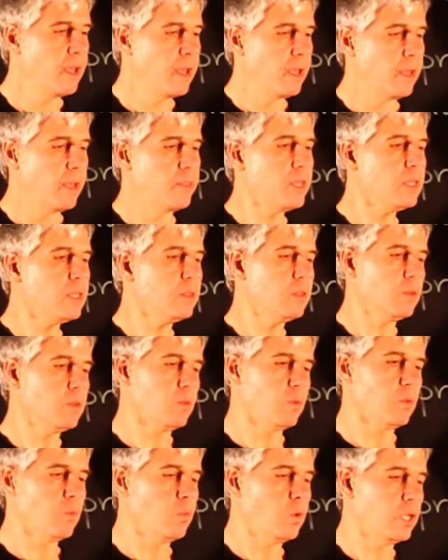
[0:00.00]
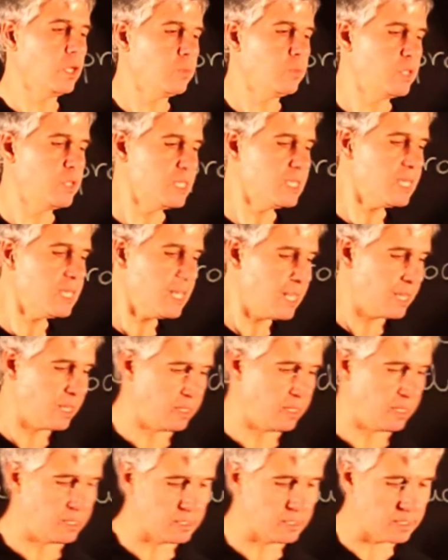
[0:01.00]
And then what we see
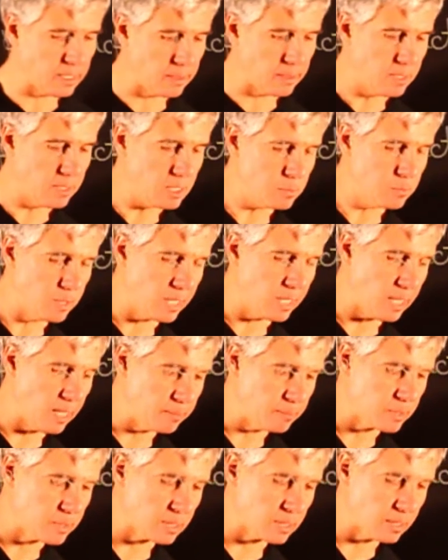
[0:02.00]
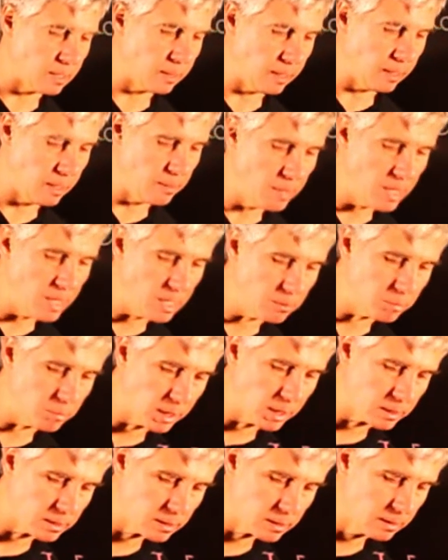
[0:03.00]
is that this becomes a
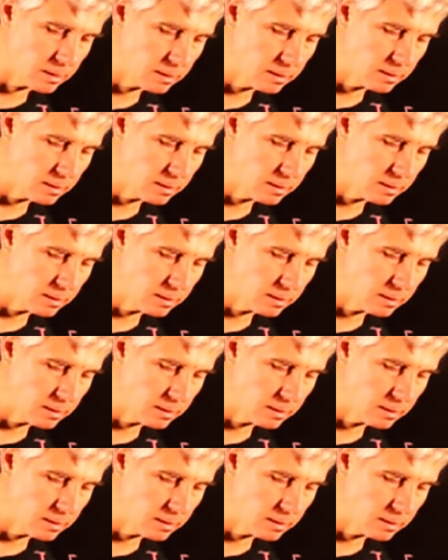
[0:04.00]
matrix